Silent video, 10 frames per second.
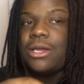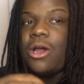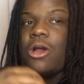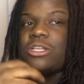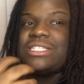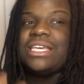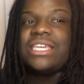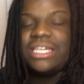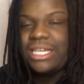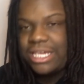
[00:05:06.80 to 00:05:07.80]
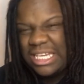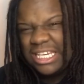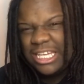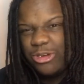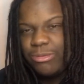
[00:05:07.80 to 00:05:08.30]
Articulate a
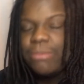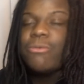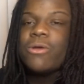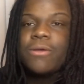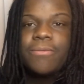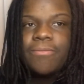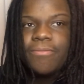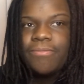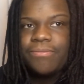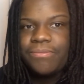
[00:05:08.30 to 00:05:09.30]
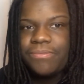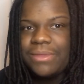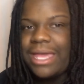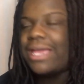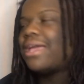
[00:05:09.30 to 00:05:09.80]
little bit more.
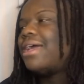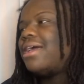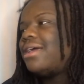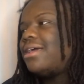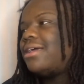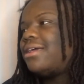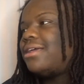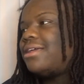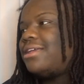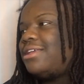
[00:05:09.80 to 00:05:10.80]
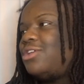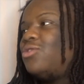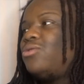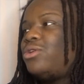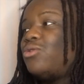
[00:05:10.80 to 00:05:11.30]
Like
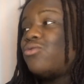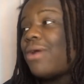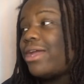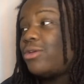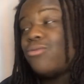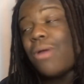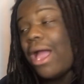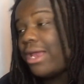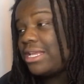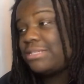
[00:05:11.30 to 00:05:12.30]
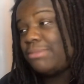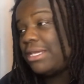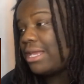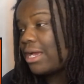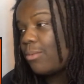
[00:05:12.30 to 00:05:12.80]
you you you riding this beat
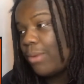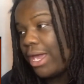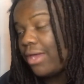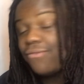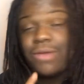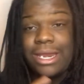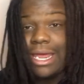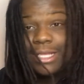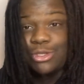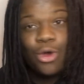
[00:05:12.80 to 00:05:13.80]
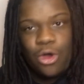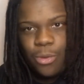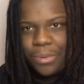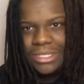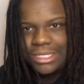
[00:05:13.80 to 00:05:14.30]
like a wave, and that is
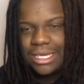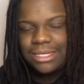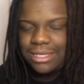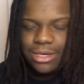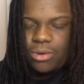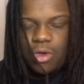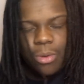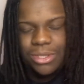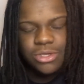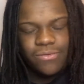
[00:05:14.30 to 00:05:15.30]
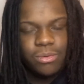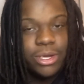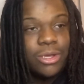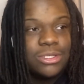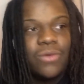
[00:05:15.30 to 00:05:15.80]
always a good thing. Don't always
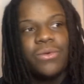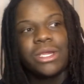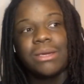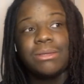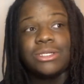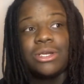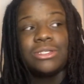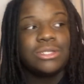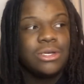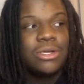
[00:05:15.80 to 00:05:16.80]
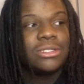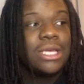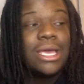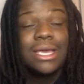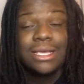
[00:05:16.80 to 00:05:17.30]
overwork yourself when it comes to certain songs,
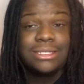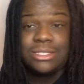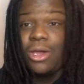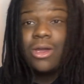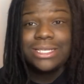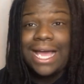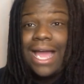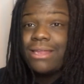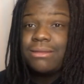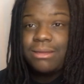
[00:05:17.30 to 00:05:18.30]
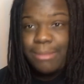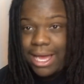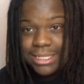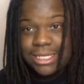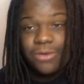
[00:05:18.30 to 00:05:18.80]
because the song is hot
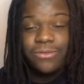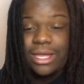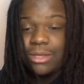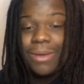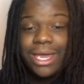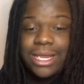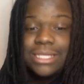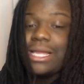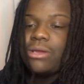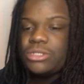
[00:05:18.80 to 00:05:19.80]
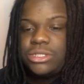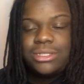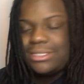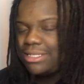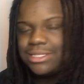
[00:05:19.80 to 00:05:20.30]
by itself. Like the way it is now,
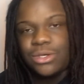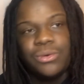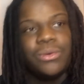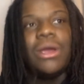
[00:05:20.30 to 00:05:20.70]
shit's cool